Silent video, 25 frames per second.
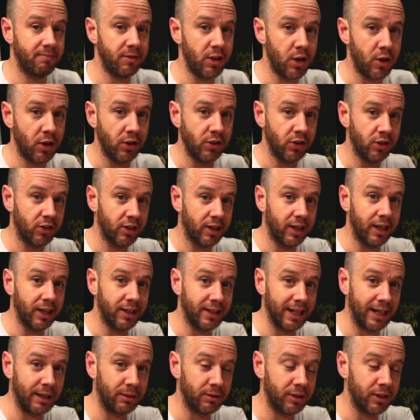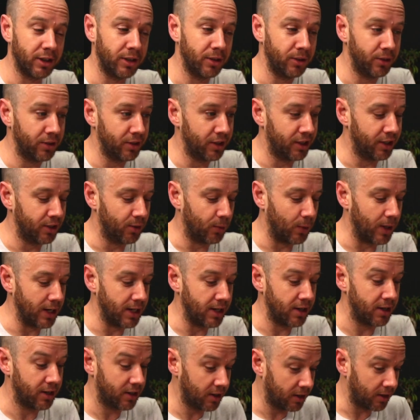you can just click download and away
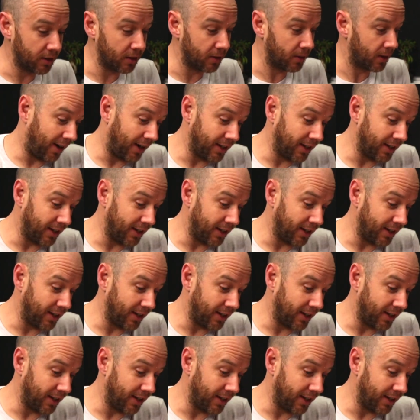you go.